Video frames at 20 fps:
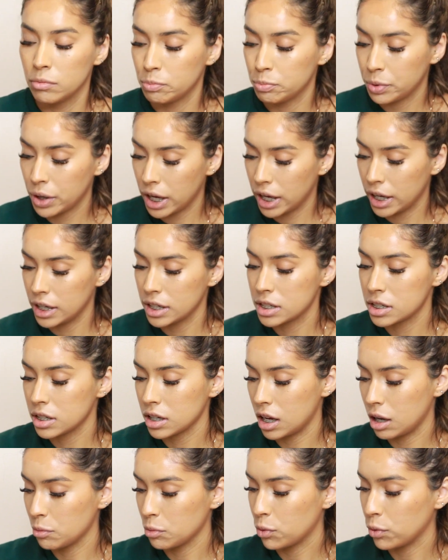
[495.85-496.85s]
But
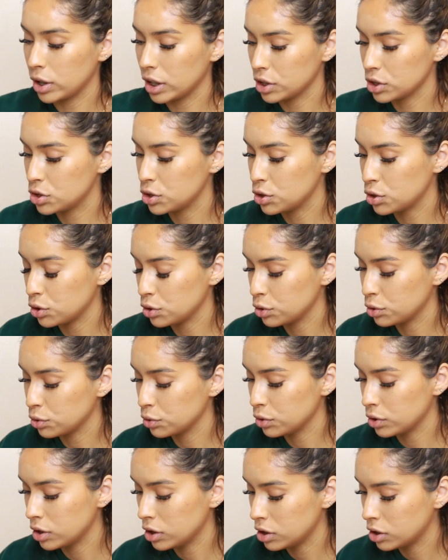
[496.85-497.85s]
I'm going
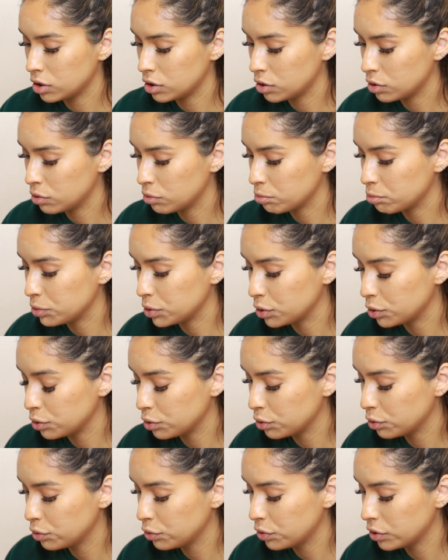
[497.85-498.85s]
to
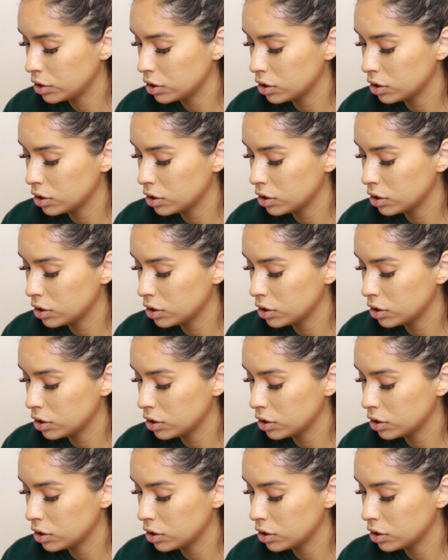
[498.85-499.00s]
move